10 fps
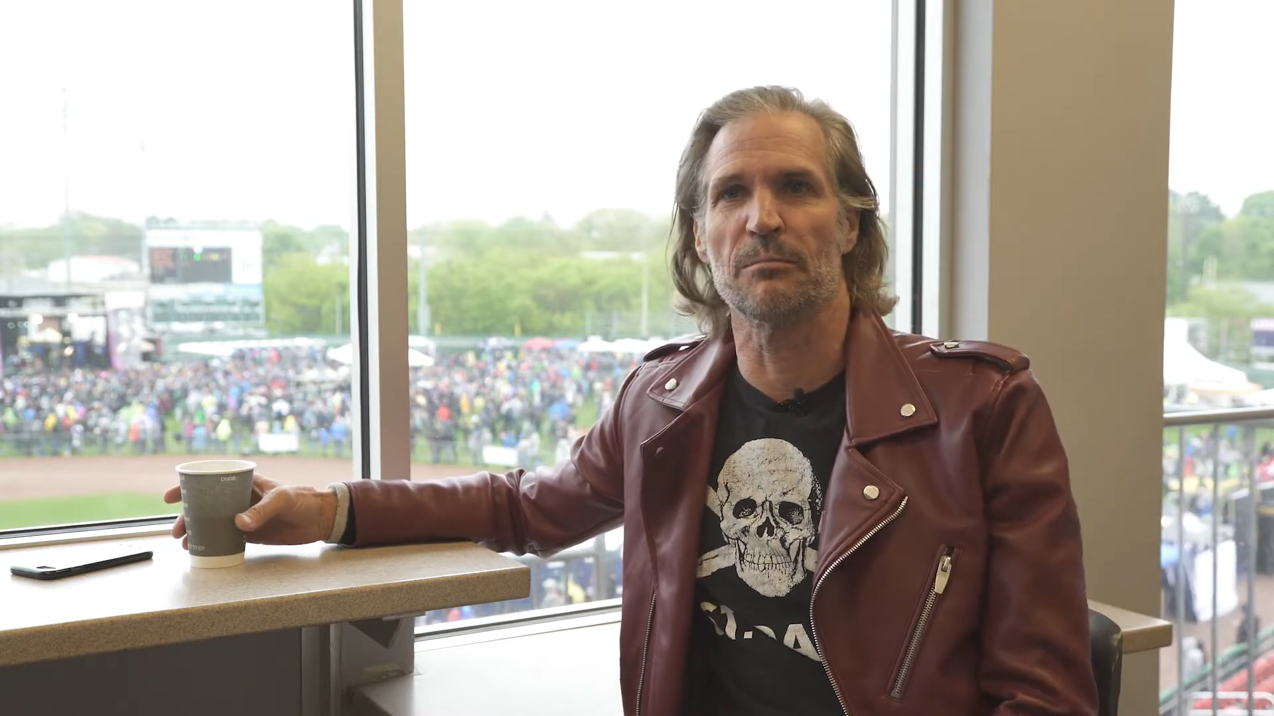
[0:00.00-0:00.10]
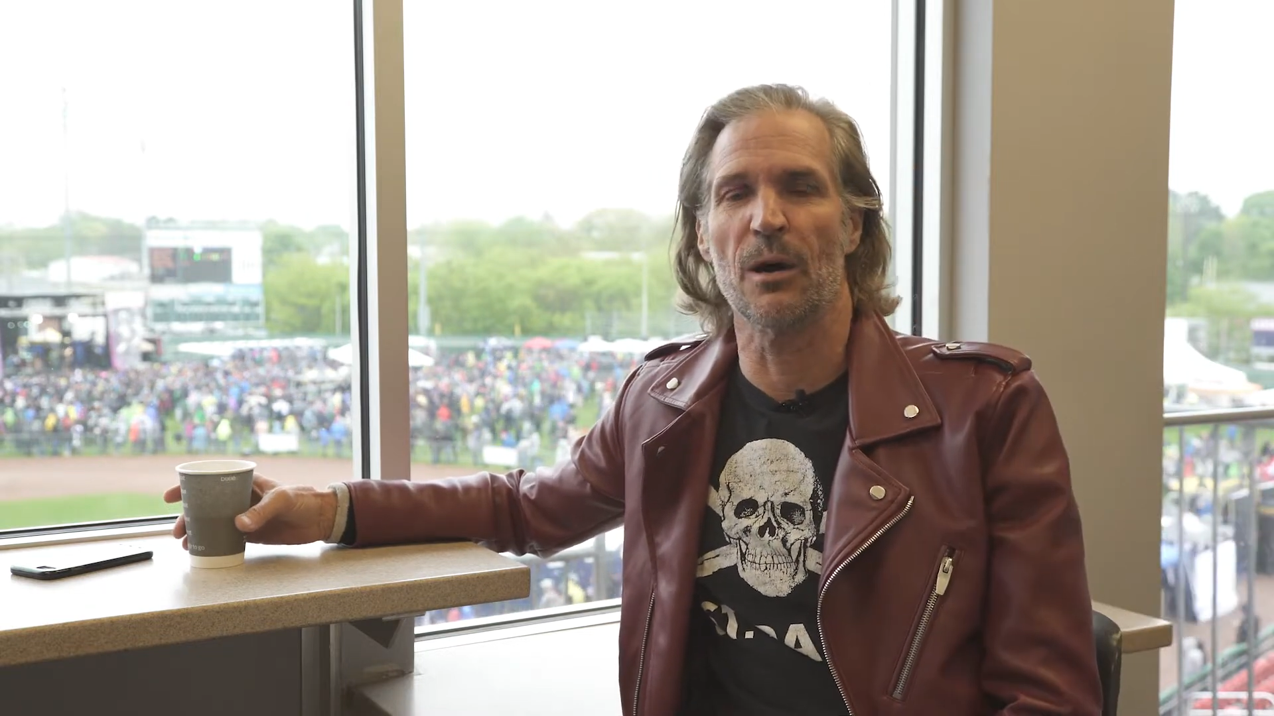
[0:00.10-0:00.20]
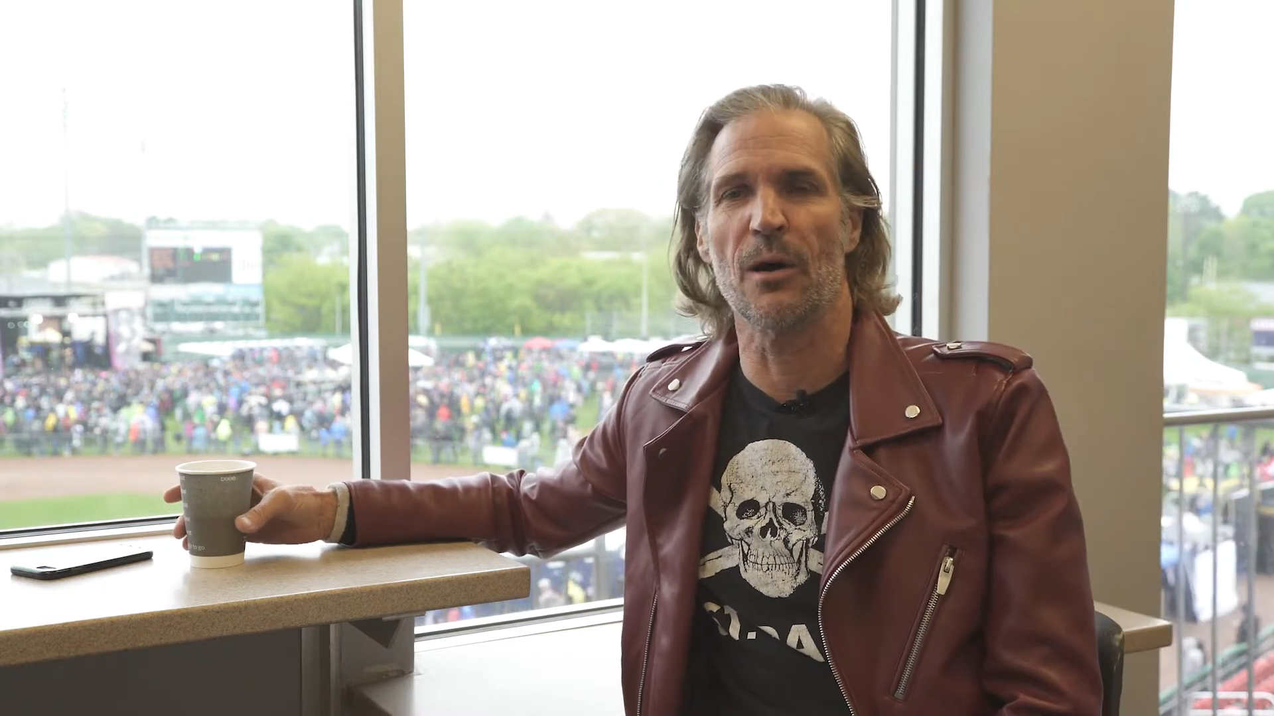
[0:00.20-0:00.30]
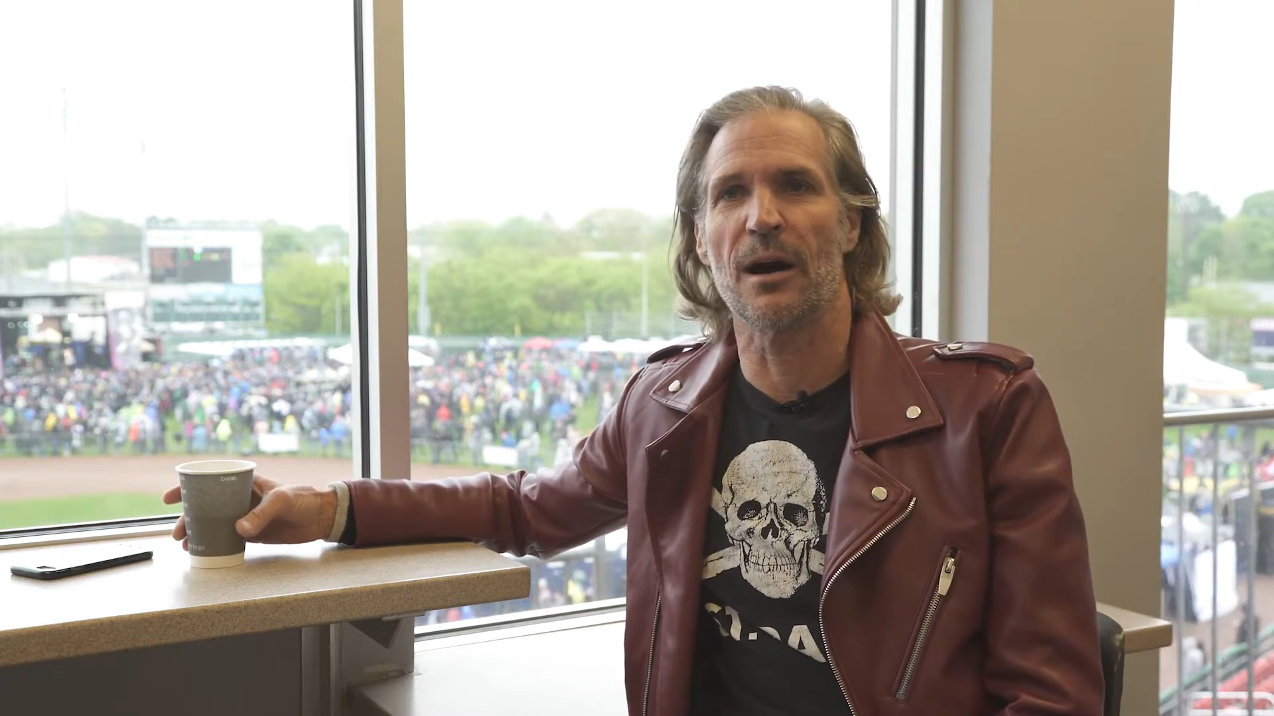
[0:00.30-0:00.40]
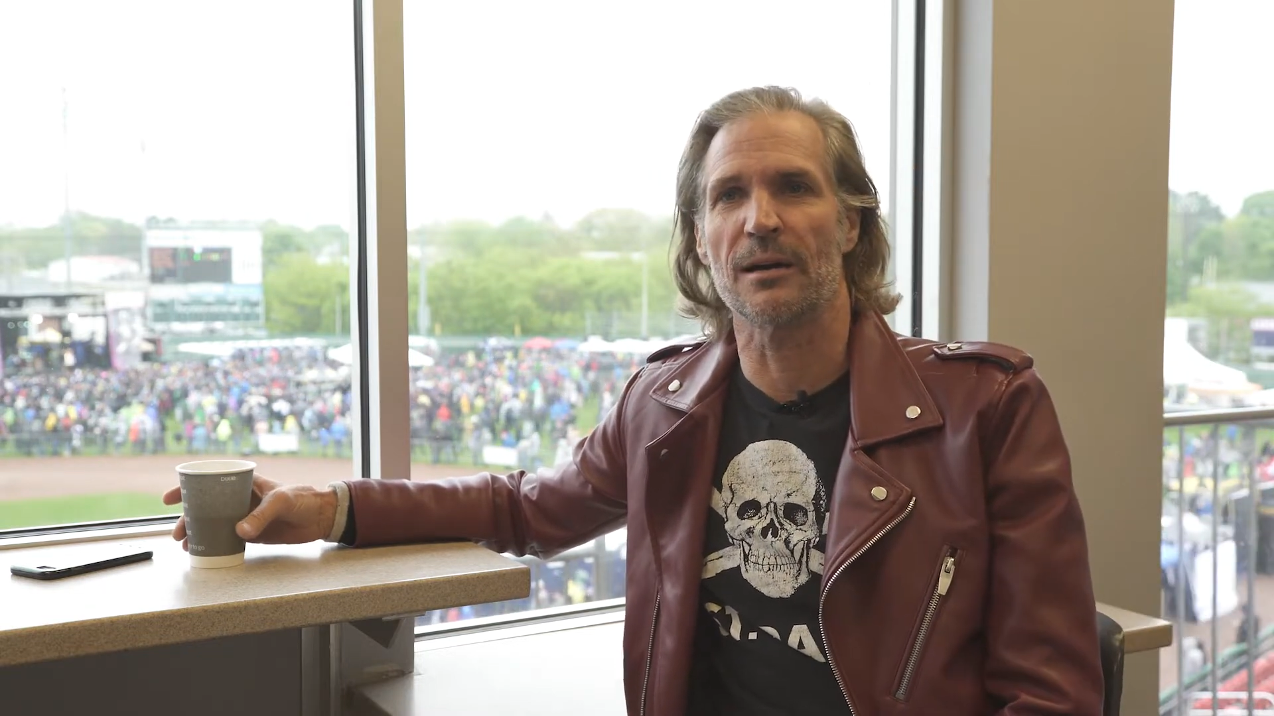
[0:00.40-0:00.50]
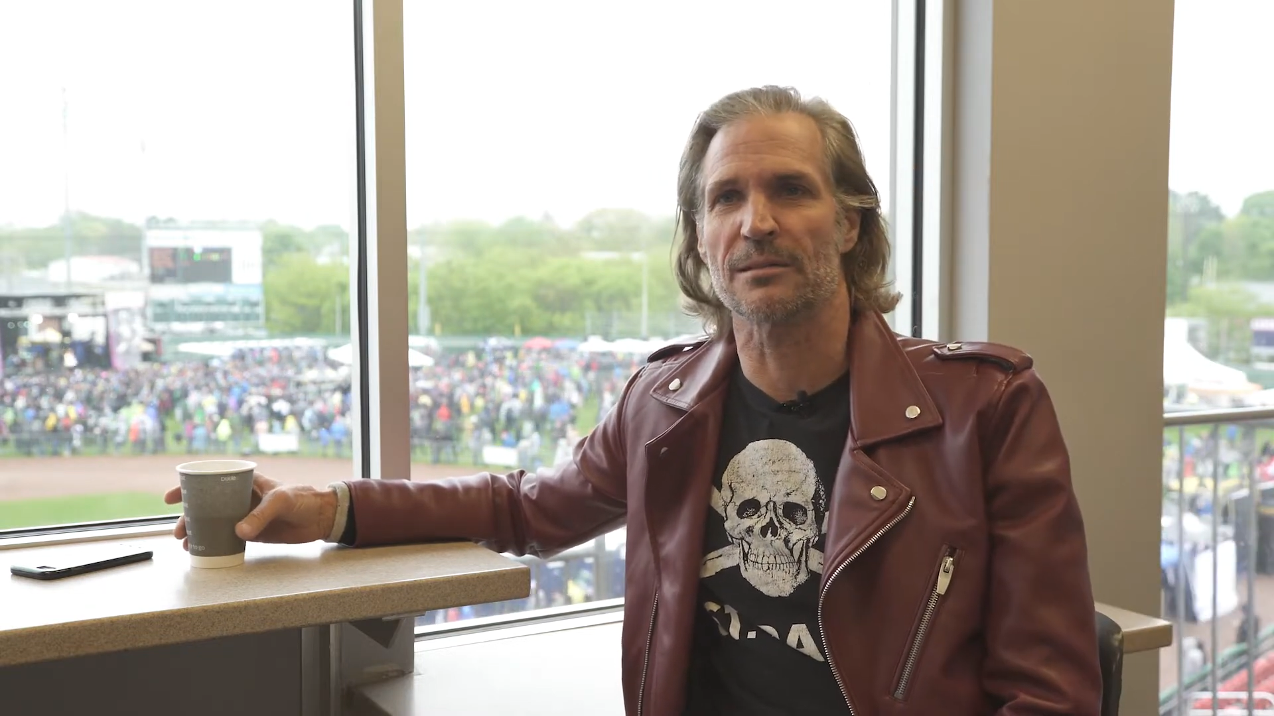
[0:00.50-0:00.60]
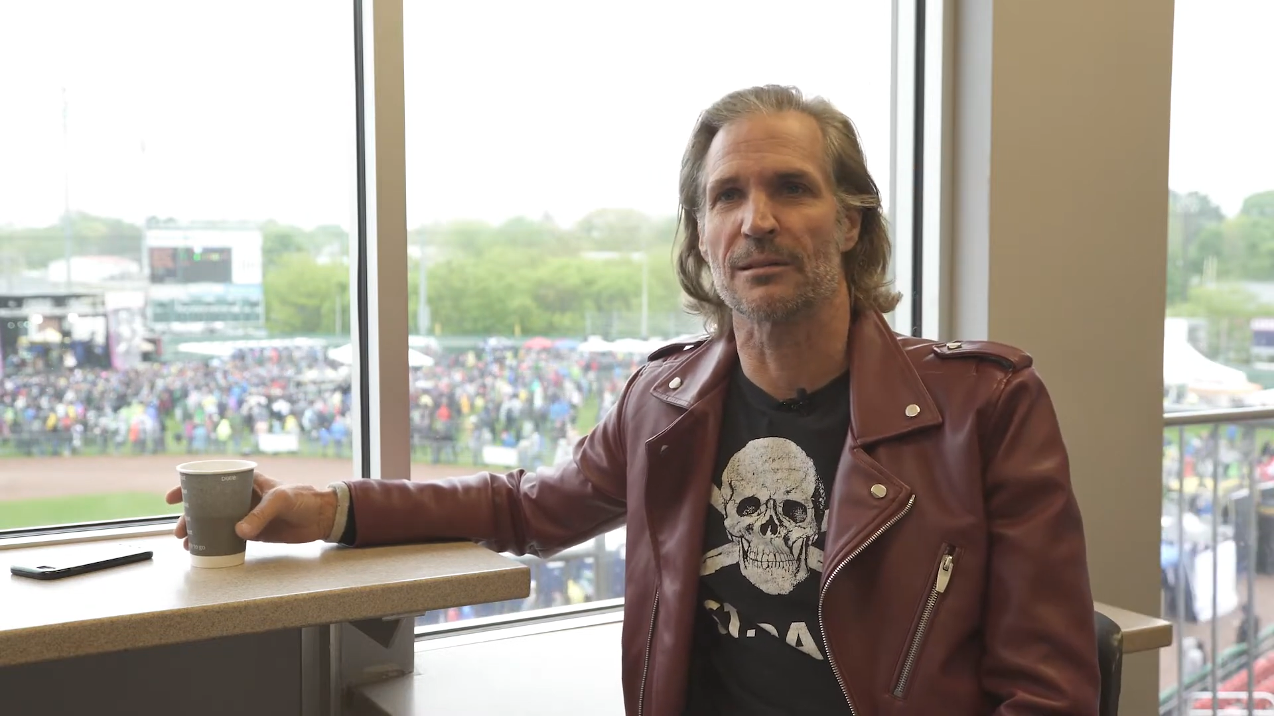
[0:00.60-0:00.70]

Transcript: mohawks